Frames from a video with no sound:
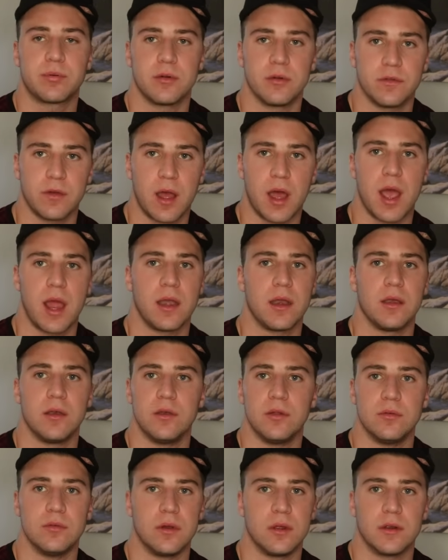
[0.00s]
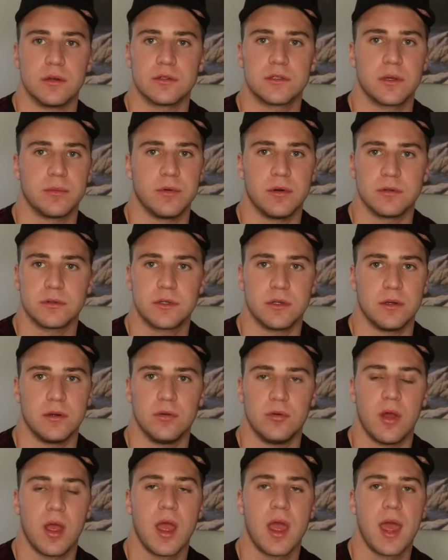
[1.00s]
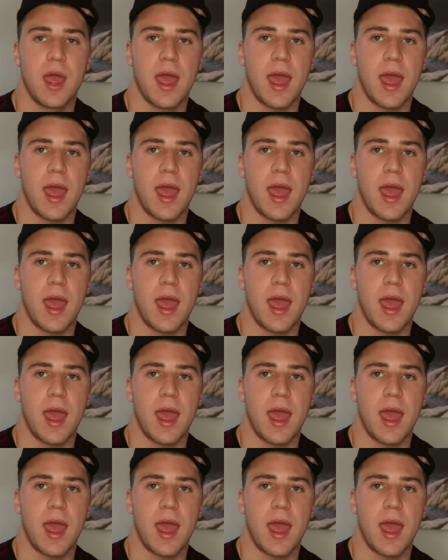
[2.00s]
provide, and do what you're supposed to do